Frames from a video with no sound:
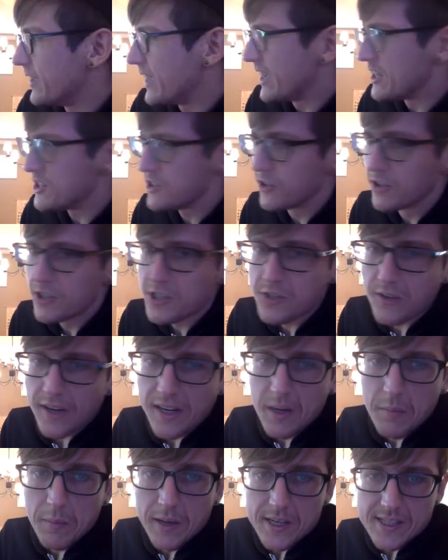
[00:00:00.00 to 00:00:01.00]
If you're just
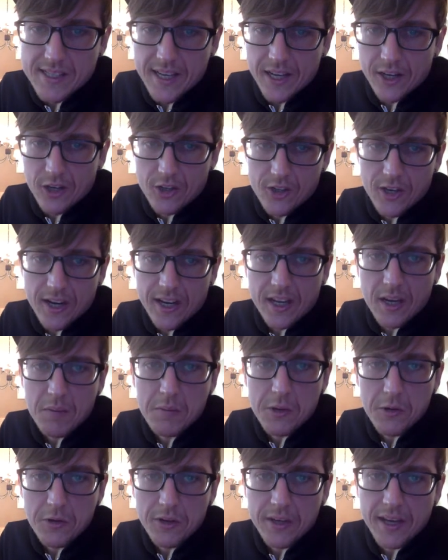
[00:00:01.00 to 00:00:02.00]
trying to bust out, you're trying to
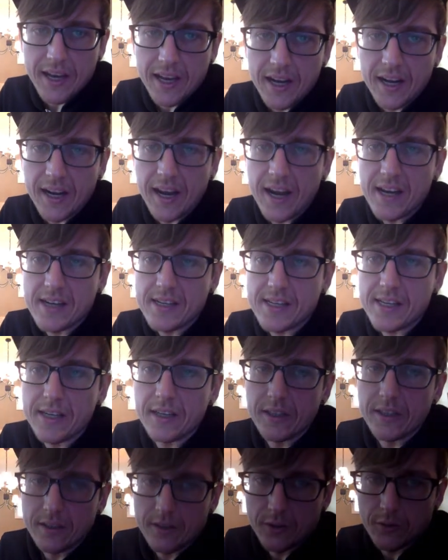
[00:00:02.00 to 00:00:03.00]
communicate an
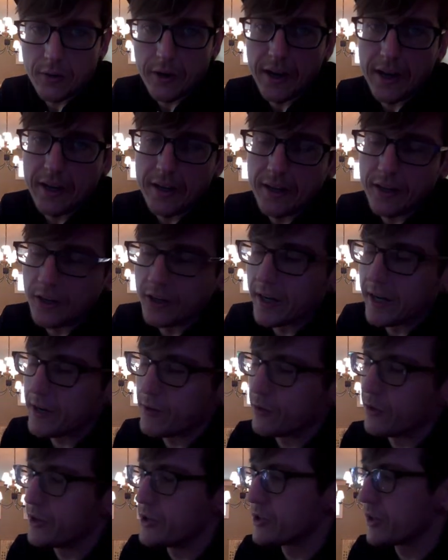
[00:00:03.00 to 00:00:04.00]
idea, right? You're not
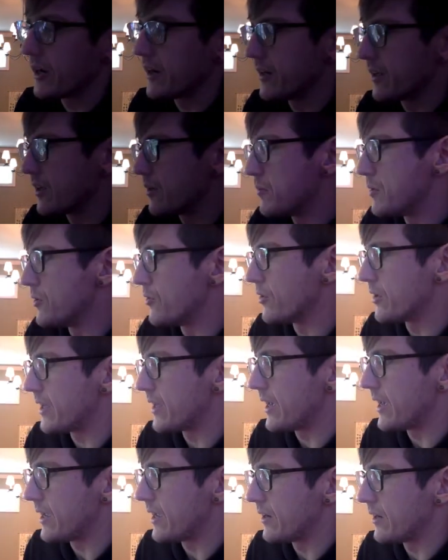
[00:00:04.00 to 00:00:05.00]
really trying to
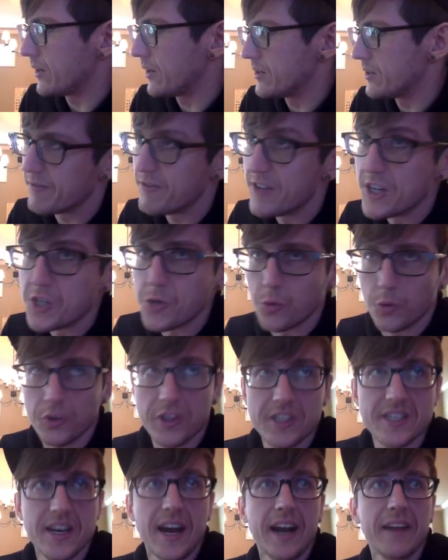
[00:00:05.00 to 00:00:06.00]
communicate visual
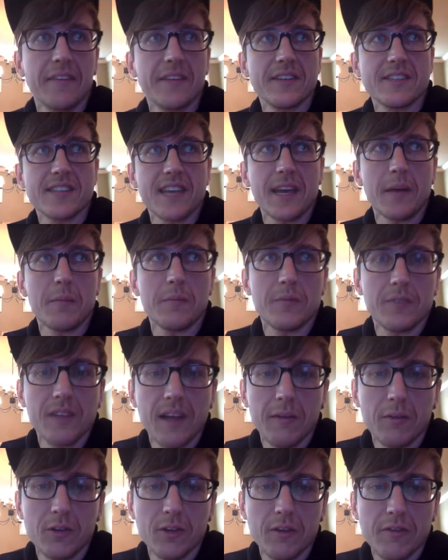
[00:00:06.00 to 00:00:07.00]
design in the same
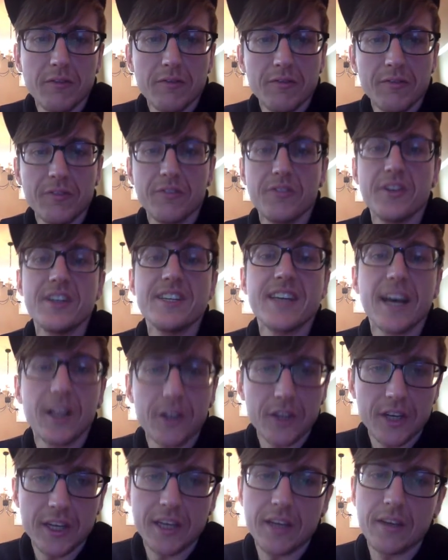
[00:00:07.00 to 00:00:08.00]
level of
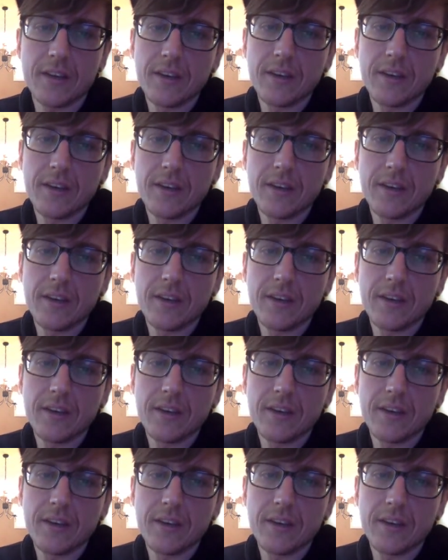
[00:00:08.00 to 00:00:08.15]
fidelity.